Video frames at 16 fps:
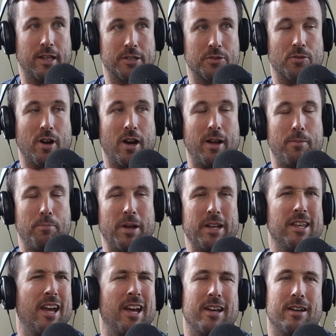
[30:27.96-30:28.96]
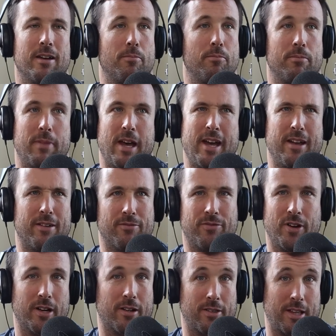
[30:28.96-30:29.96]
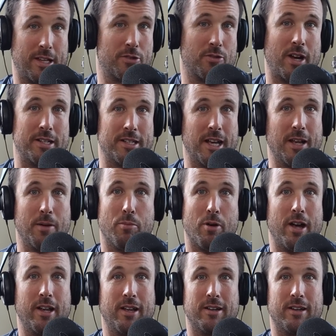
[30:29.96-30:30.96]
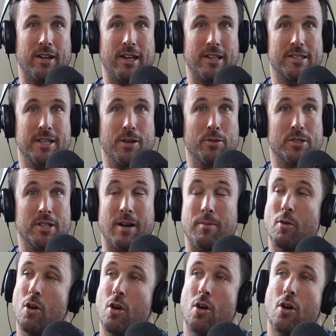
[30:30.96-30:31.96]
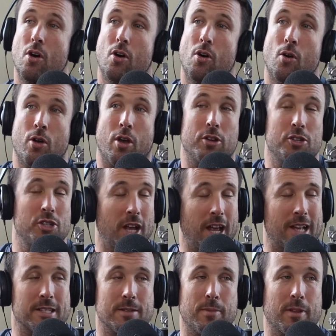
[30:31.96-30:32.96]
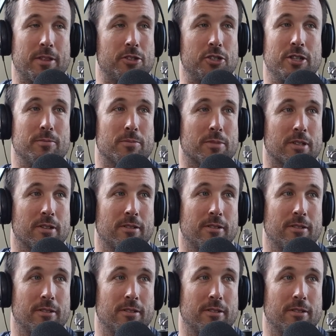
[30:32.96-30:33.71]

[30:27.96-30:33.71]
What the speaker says: That's right. But yeah, man, fuck, that's right. Take a break and see what's up. Or go check out some other gyms.